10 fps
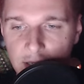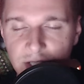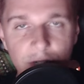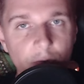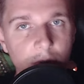
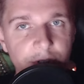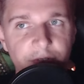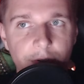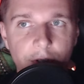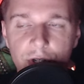SE role is
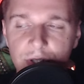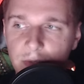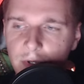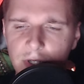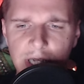very
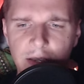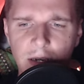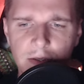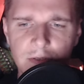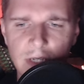interesting because I,
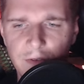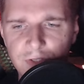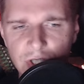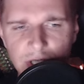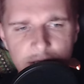I think I've
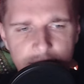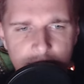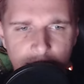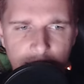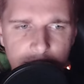seen in
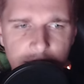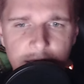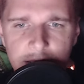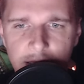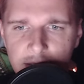the
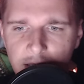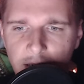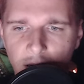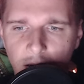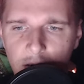IE that they
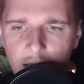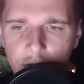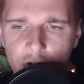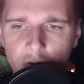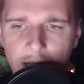are
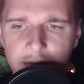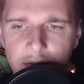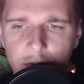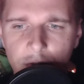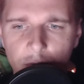
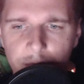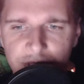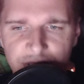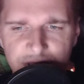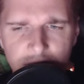attracted to
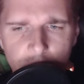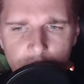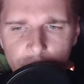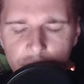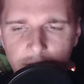
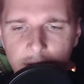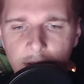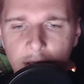prestige and